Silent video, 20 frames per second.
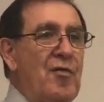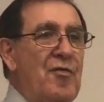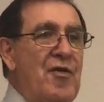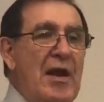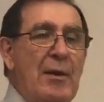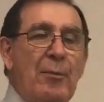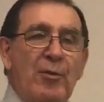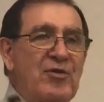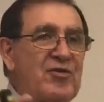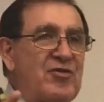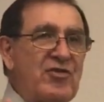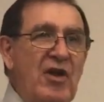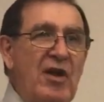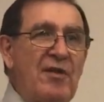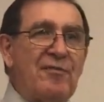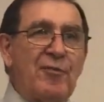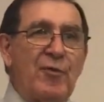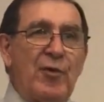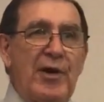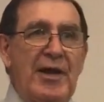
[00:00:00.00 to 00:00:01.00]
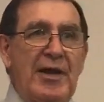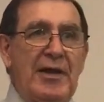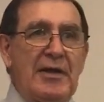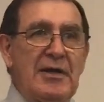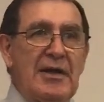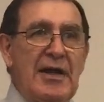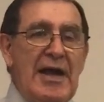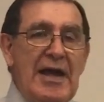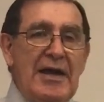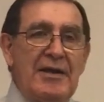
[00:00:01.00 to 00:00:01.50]
they were suffering,
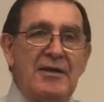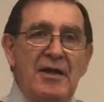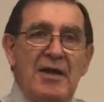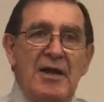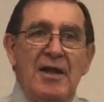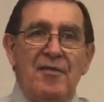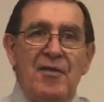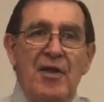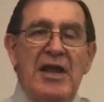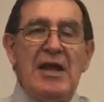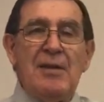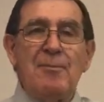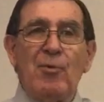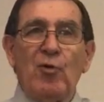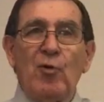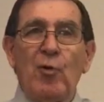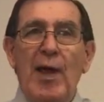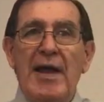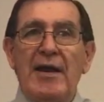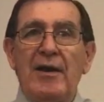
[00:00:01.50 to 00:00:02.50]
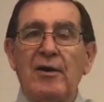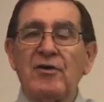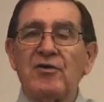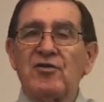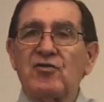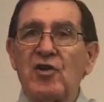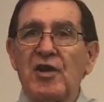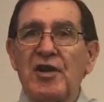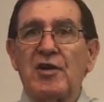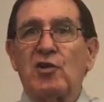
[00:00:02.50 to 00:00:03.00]
and the Hebrew writer
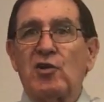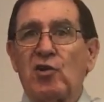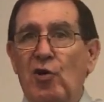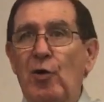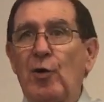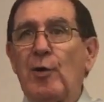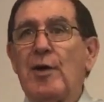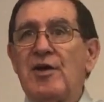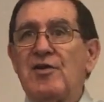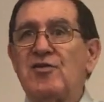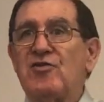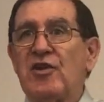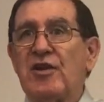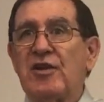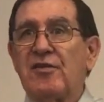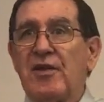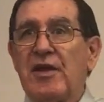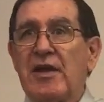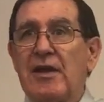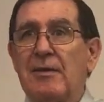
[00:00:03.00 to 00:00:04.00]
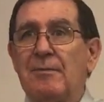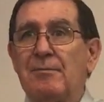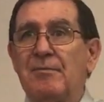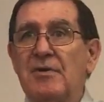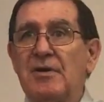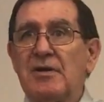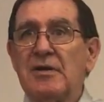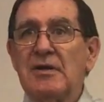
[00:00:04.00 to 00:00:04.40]
is encouraging them.